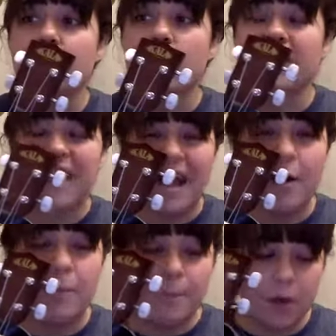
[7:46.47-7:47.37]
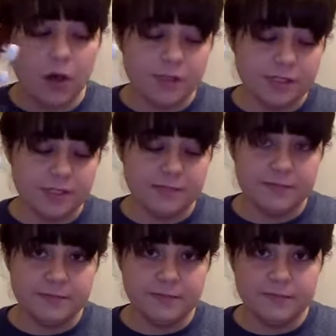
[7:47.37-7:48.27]
without pausing.
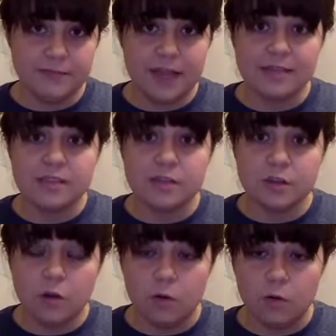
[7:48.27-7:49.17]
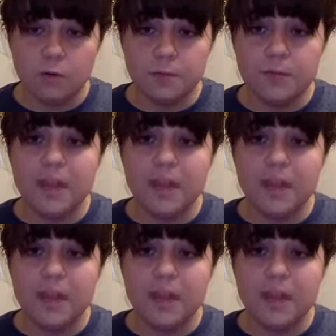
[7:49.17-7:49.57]
That's the goal.